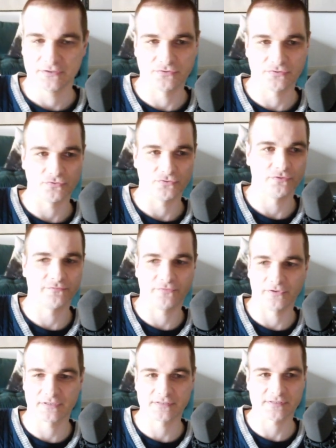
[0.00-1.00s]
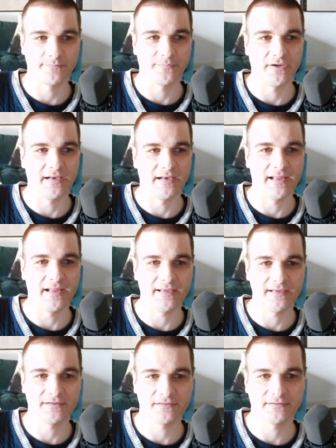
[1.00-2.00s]
to, for example,
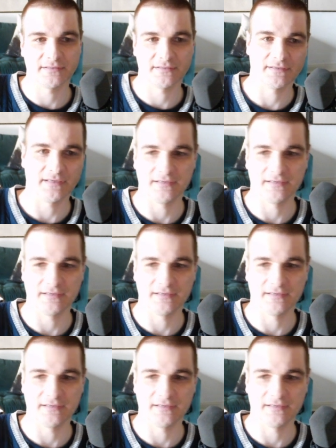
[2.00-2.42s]
layer the